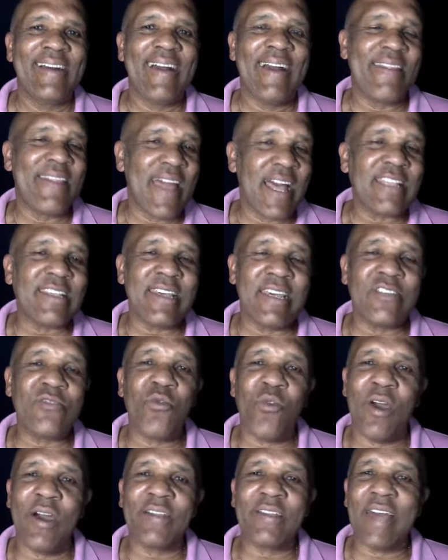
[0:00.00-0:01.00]
And that is
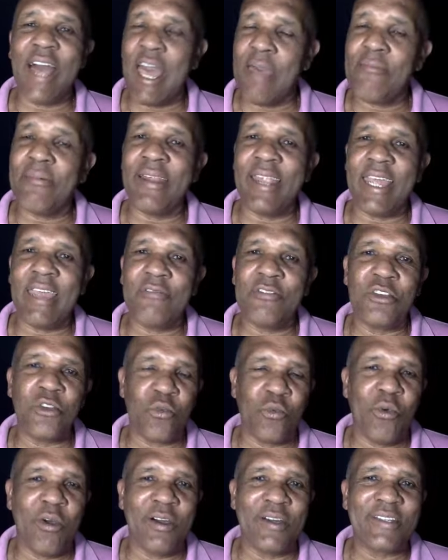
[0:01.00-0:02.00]
what I believe you
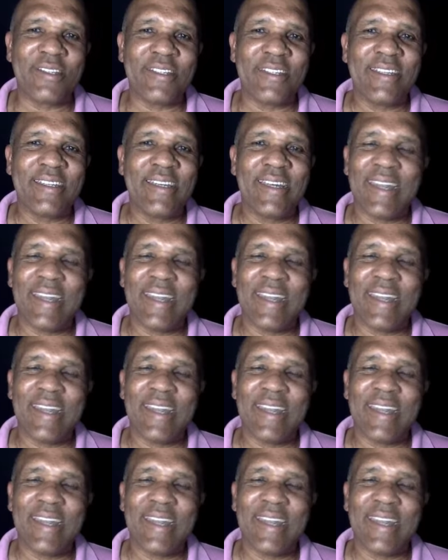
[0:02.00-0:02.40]
want.